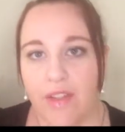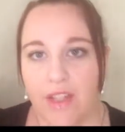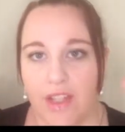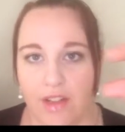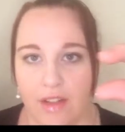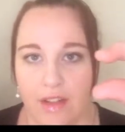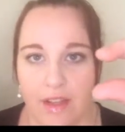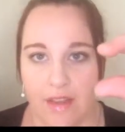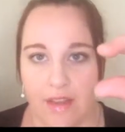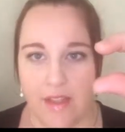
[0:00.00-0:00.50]
you
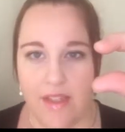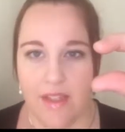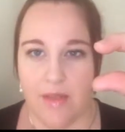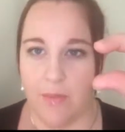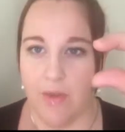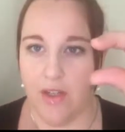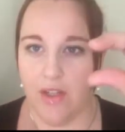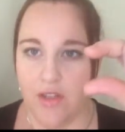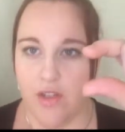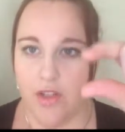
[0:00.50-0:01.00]
know, like this
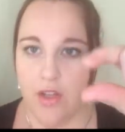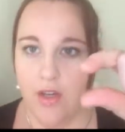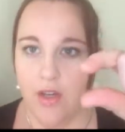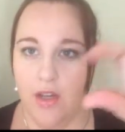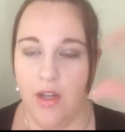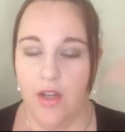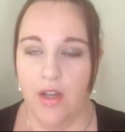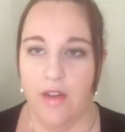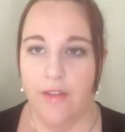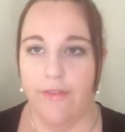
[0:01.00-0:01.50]
much
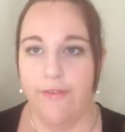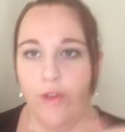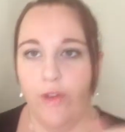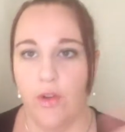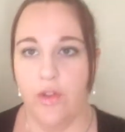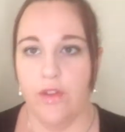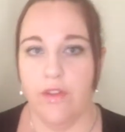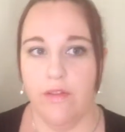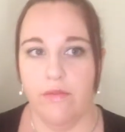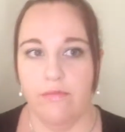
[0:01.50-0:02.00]

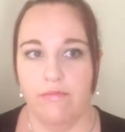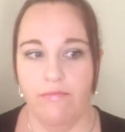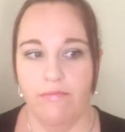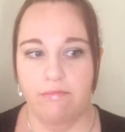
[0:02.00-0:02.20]
foot.